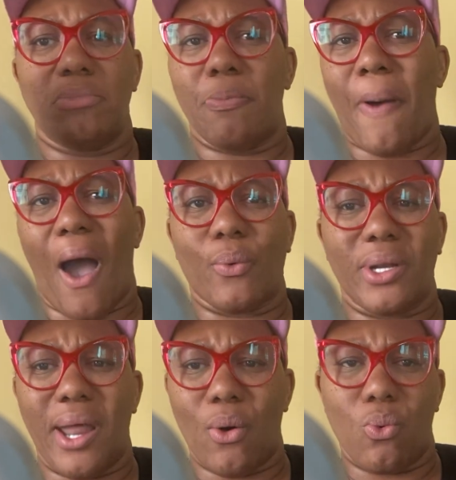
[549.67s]
Power
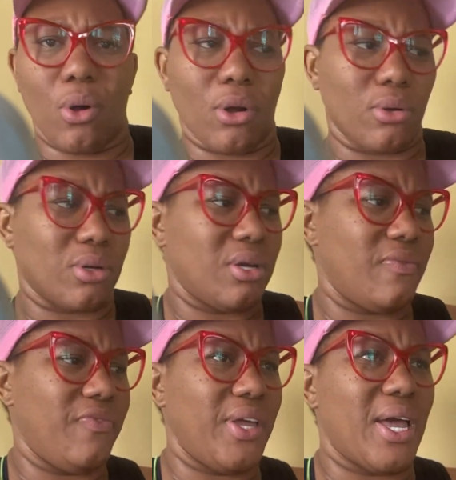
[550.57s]
Network,
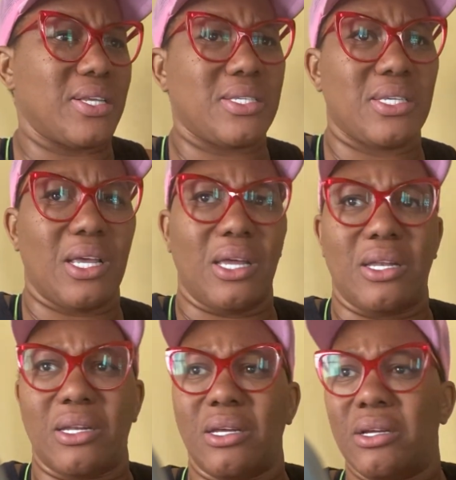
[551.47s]

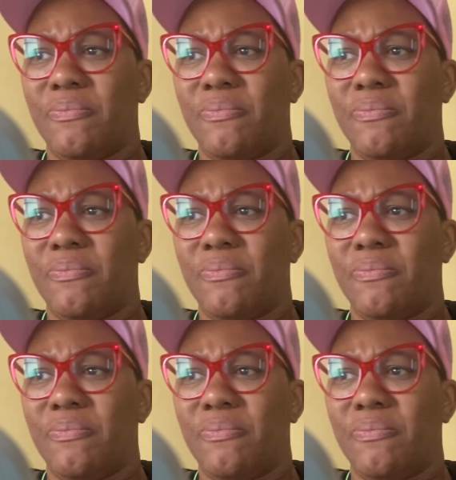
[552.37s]
BSN,